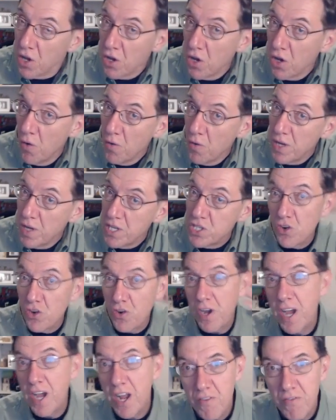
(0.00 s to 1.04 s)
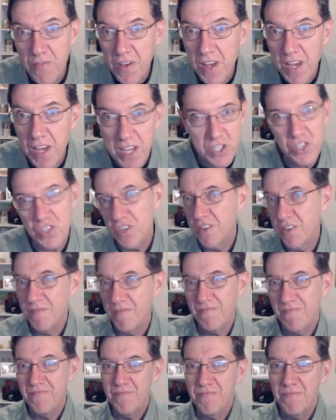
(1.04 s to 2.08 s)
go get your hair fixed.
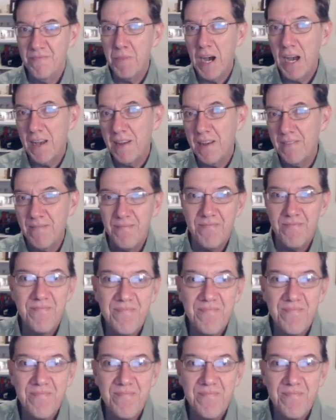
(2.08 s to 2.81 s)
Bye.